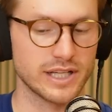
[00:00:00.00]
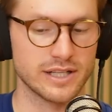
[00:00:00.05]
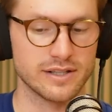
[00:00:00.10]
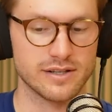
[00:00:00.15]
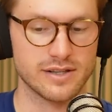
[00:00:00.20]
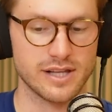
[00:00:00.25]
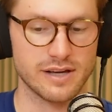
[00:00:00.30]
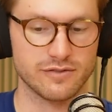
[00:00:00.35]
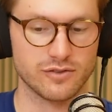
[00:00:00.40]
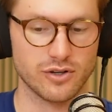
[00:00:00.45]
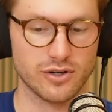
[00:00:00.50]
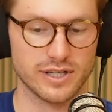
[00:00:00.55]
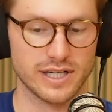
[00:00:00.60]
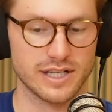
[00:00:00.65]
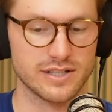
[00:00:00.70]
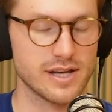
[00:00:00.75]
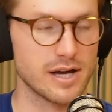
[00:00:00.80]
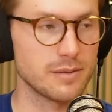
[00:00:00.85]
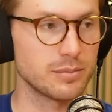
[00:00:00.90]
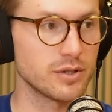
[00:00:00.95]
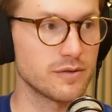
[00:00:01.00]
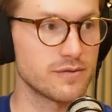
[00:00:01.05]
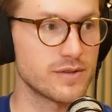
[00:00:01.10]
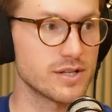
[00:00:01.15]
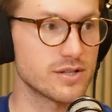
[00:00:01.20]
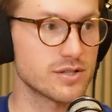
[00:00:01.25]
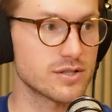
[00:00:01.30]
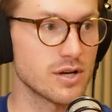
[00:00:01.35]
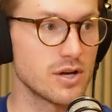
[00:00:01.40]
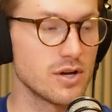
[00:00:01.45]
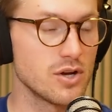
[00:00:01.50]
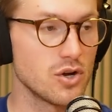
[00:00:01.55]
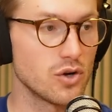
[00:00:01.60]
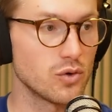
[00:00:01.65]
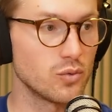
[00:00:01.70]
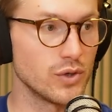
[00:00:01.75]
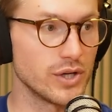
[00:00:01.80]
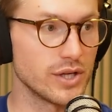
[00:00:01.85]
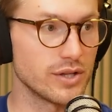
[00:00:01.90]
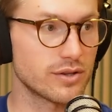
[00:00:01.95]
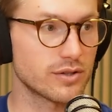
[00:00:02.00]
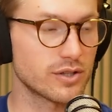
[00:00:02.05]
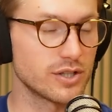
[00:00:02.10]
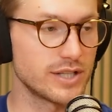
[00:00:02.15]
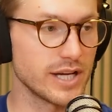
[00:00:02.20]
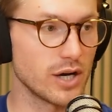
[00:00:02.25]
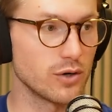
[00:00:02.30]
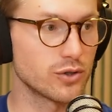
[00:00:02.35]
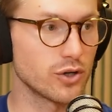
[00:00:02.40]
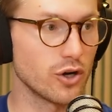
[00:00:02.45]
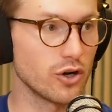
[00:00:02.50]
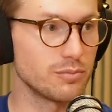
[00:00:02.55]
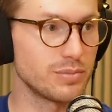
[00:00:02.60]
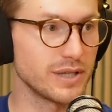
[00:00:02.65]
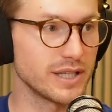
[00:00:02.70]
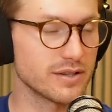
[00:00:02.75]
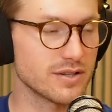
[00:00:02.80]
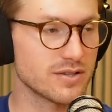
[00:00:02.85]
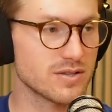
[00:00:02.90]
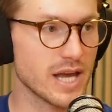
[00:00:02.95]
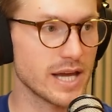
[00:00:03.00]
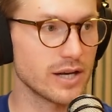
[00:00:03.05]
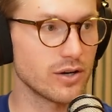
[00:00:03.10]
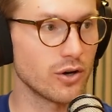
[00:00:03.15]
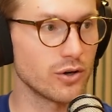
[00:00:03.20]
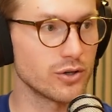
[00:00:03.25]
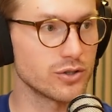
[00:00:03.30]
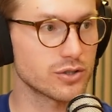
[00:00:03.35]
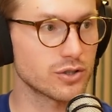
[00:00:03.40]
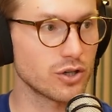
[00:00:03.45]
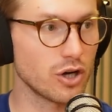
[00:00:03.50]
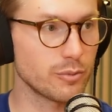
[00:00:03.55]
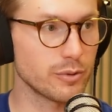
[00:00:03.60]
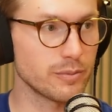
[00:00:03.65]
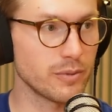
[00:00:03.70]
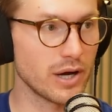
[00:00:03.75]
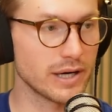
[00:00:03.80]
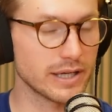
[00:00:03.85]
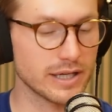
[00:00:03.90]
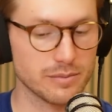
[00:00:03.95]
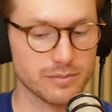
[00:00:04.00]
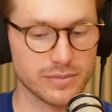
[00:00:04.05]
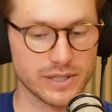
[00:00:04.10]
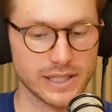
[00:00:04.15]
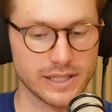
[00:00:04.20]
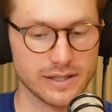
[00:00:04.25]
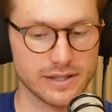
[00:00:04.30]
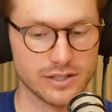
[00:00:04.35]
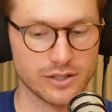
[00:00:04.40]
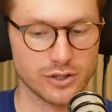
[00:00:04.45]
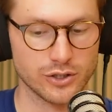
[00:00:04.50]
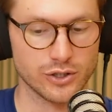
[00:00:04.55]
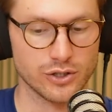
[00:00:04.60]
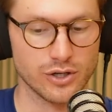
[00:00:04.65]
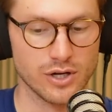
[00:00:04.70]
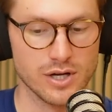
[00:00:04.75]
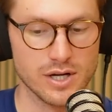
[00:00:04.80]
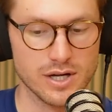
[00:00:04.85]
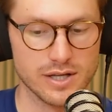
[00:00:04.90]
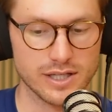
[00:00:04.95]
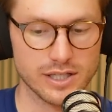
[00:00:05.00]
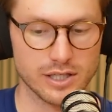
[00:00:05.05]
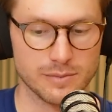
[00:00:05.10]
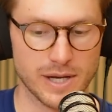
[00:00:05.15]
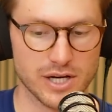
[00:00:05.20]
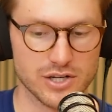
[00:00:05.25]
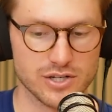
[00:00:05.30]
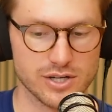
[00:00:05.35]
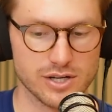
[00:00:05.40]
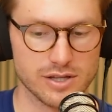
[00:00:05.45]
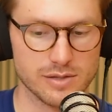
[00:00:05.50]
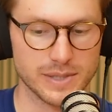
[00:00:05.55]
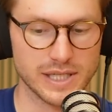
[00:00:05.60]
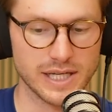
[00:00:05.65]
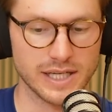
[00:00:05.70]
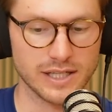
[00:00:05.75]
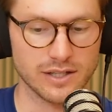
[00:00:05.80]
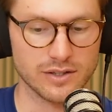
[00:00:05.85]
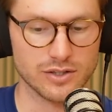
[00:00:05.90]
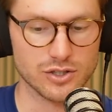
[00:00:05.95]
And they've got an example of this with Codelco being the state-owned copper mine company that you mentioned at the beginning of